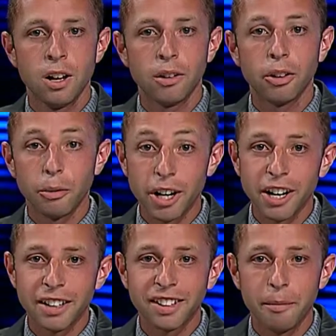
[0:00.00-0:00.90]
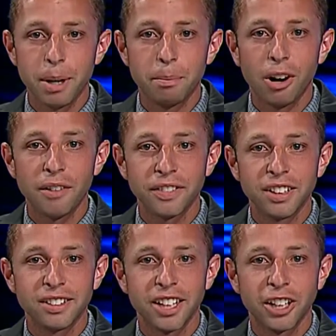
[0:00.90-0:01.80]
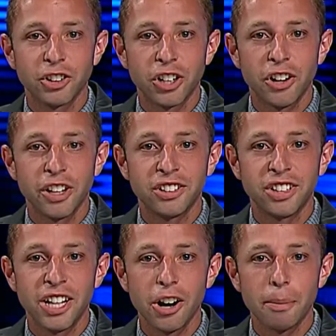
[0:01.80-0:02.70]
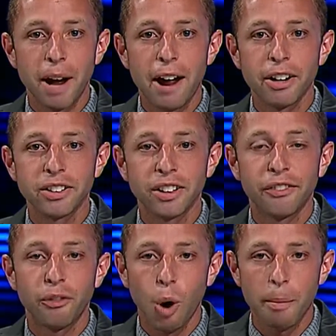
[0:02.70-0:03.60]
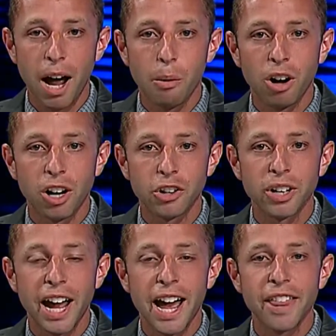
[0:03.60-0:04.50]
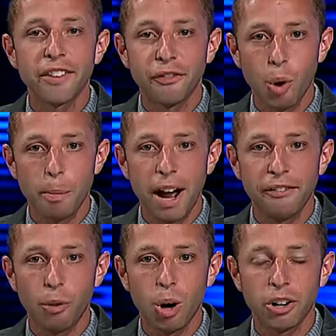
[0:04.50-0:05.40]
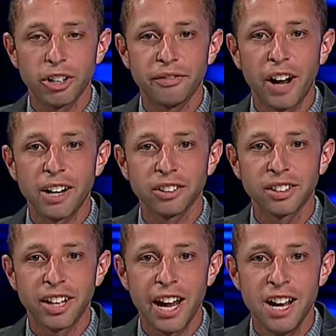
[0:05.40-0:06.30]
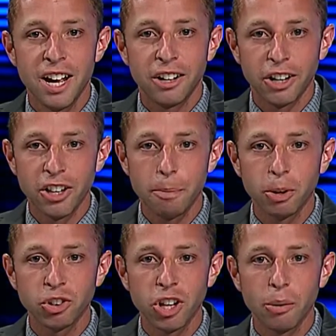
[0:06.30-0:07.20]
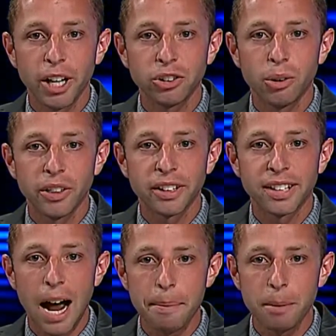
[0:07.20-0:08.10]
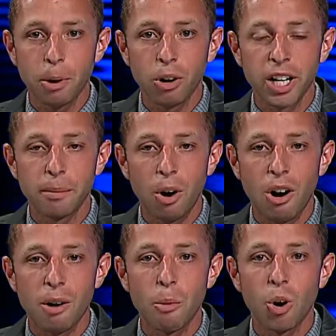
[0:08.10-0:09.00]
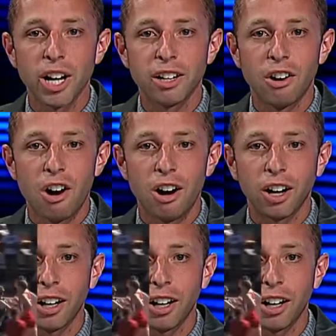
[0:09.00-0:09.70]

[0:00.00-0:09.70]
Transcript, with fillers: the relays have been Bluffton's signature this year. The Pirates in the 4x100 and the 4x400 finals today, looking to push their way toward the top of the podium all morning long.